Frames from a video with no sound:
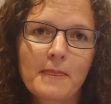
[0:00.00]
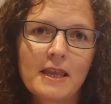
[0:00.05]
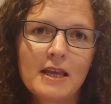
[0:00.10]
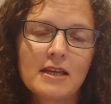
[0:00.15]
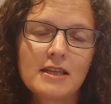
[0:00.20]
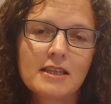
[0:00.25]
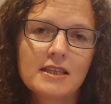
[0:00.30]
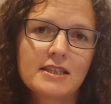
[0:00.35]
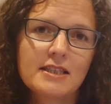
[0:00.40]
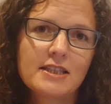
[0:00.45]

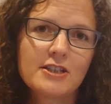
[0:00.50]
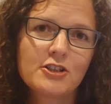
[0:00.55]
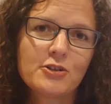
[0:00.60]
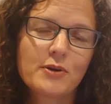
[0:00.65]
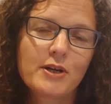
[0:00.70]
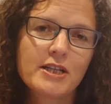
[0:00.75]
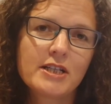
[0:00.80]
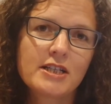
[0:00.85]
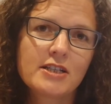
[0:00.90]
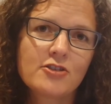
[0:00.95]
The
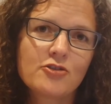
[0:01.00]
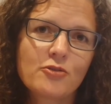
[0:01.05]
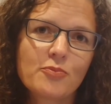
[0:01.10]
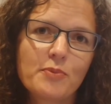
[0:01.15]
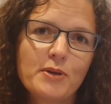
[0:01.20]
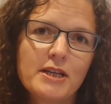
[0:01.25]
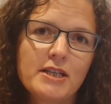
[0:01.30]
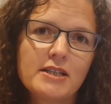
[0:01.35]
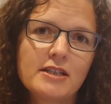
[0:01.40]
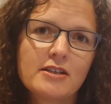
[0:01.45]
situation is
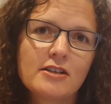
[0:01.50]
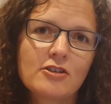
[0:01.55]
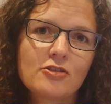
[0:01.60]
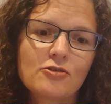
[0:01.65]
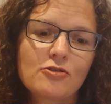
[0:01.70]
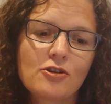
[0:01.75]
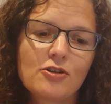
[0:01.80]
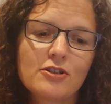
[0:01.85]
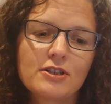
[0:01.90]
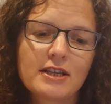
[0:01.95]
repeated
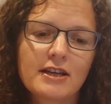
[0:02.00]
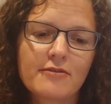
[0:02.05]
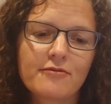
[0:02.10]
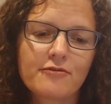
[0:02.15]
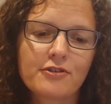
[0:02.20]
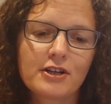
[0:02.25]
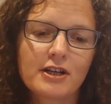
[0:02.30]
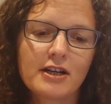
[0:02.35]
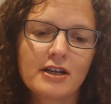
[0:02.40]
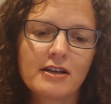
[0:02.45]
across
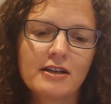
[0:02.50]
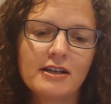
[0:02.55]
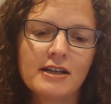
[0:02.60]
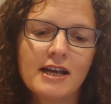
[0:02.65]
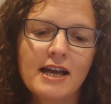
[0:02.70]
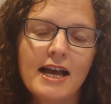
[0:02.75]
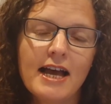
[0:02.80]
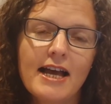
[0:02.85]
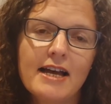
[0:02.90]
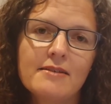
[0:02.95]
Africa
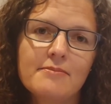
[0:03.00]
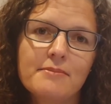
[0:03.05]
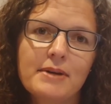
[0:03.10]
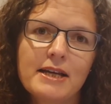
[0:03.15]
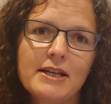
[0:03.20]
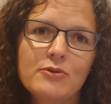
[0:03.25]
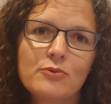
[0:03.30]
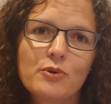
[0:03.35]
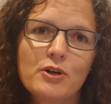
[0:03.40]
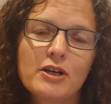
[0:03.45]
and
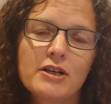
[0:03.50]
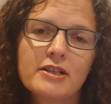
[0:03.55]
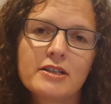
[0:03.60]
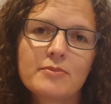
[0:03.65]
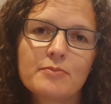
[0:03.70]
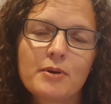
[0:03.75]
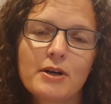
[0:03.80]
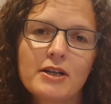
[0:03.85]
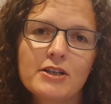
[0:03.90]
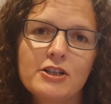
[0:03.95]
made worse
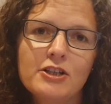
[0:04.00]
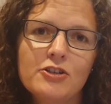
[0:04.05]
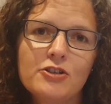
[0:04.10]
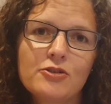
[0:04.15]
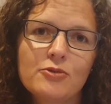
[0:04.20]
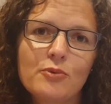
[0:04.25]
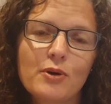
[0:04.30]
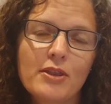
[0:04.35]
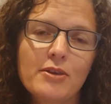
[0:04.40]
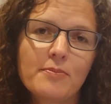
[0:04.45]
by unusual
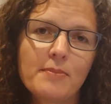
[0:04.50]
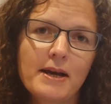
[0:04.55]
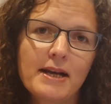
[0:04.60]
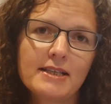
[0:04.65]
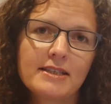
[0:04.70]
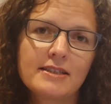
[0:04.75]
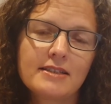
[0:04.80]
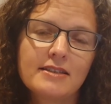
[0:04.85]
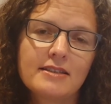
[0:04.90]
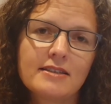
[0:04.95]
weather
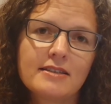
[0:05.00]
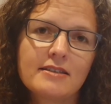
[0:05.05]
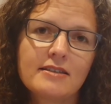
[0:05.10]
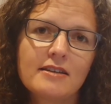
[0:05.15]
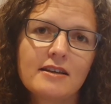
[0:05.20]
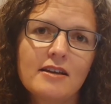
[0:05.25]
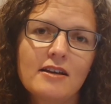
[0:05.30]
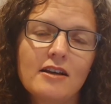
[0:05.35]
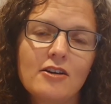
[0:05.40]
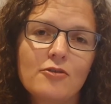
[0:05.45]
patterns
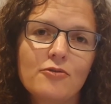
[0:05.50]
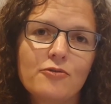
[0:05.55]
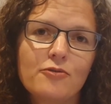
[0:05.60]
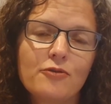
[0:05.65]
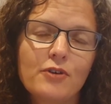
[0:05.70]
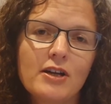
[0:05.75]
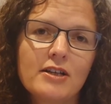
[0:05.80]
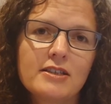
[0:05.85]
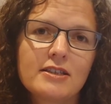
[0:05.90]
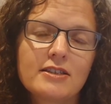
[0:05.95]
of
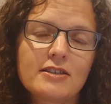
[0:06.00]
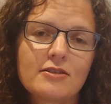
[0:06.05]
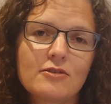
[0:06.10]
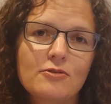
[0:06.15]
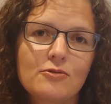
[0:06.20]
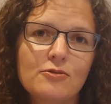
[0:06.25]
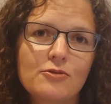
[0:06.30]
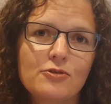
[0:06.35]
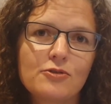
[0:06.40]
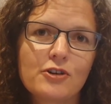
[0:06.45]
floods
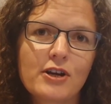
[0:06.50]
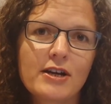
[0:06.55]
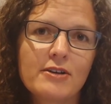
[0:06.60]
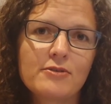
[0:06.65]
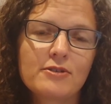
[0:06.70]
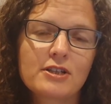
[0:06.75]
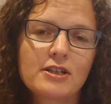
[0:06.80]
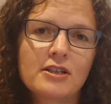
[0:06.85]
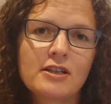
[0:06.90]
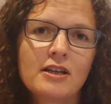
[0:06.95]
or
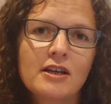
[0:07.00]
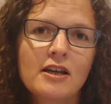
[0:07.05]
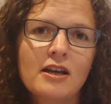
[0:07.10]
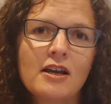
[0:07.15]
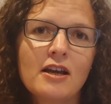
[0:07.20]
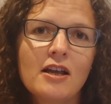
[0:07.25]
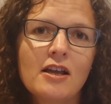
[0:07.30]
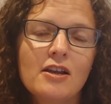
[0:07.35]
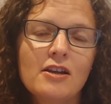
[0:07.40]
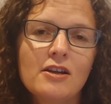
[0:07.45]
drought,
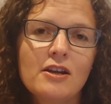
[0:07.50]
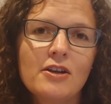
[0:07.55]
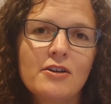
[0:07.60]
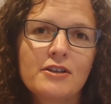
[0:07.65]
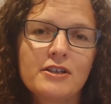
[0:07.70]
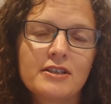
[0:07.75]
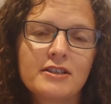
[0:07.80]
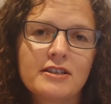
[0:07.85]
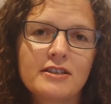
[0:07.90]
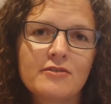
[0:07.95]

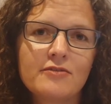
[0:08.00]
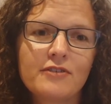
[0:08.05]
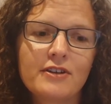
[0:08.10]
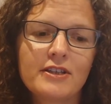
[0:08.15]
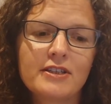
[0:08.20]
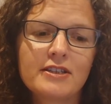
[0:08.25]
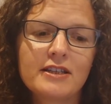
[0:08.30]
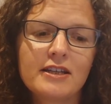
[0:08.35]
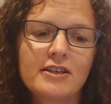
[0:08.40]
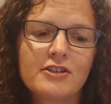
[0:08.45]
locust
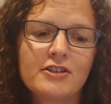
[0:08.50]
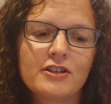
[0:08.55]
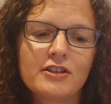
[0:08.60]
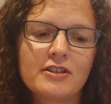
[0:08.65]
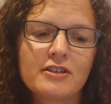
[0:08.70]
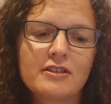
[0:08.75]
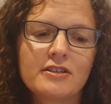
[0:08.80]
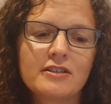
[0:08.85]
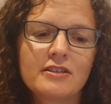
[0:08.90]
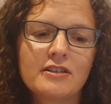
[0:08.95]

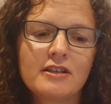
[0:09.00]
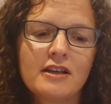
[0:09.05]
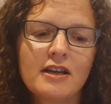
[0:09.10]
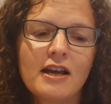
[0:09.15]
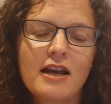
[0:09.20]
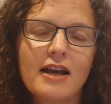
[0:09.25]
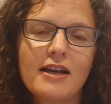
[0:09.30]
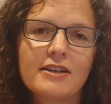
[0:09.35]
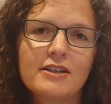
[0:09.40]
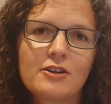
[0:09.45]
infestations
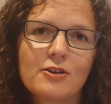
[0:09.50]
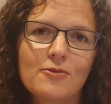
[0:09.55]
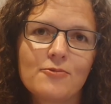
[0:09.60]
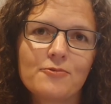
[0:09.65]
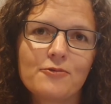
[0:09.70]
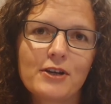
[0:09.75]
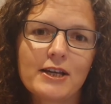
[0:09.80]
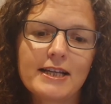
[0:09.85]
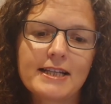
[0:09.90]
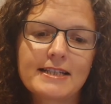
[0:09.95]
and
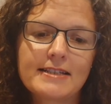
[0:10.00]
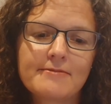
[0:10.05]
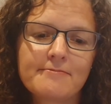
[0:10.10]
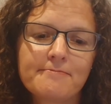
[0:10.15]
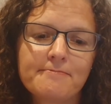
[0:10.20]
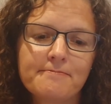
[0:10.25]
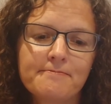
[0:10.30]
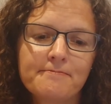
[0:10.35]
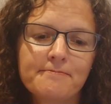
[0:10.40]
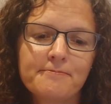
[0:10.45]
conflict.
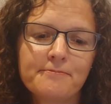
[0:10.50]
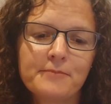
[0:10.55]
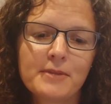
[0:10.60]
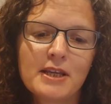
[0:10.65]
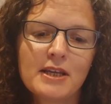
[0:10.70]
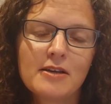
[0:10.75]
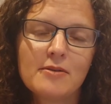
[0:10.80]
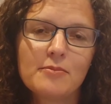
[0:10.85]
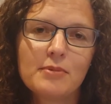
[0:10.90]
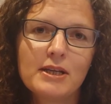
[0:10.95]

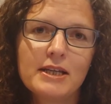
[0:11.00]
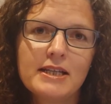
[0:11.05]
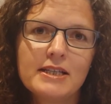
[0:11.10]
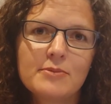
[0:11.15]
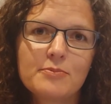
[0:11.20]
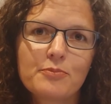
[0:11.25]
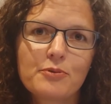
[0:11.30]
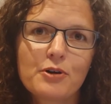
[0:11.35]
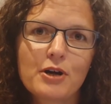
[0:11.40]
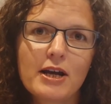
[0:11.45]
Please
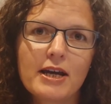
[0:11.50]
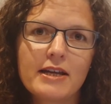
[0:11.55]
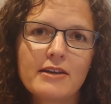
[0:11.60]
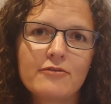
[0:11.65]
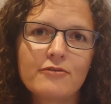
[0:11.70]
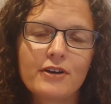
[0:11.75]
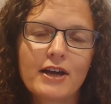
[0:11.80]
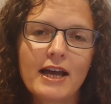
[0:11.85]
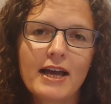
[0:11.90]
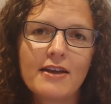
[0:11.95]
pray
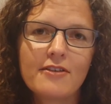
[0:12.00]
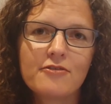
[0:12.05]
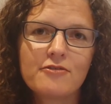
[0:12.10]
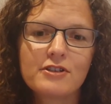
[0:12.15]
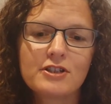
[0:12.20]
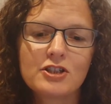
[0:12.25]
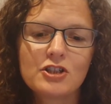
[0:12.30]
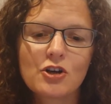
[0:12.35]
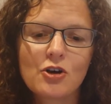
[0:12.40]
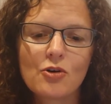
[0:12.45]
for Heather
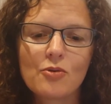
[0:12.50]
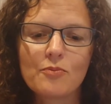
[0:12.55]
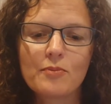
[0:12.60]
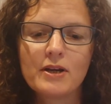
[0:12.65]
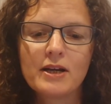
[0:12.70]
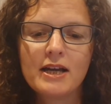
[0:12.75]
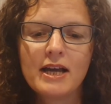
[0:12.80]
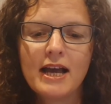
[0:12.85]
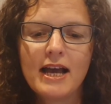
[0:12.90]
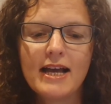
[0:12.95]
and Tom
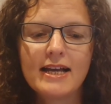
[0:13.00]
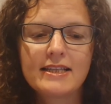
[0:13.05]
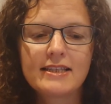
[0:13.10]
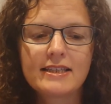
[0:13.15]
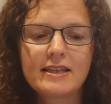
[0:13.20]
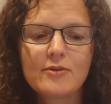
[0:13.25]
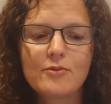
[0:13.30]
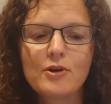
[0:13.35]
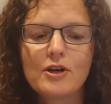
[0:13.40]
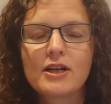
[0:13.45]
as
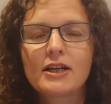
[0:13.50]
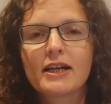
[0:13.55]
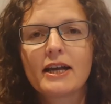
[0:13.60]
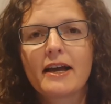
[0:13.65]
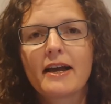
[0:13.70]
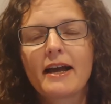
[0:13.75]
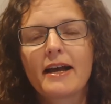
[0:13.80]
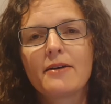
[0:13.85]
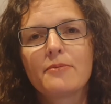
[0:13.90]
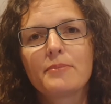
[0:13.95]
they work out
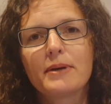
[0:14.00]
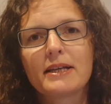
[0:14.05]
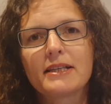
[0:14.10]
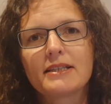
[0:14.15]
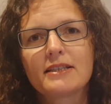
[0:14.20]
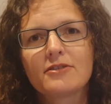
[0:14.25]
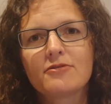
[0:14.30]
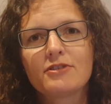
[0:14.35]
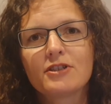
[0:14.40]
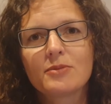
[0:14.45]
how best
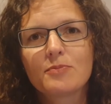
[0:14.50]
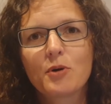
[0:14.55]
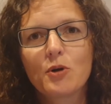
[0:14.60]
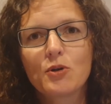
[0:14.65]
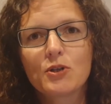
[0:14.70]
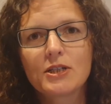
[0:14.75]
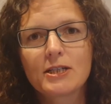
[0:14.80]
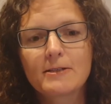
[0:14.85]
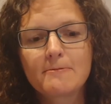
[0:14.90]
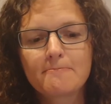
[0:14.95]
to
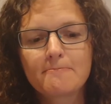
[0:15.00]
respond.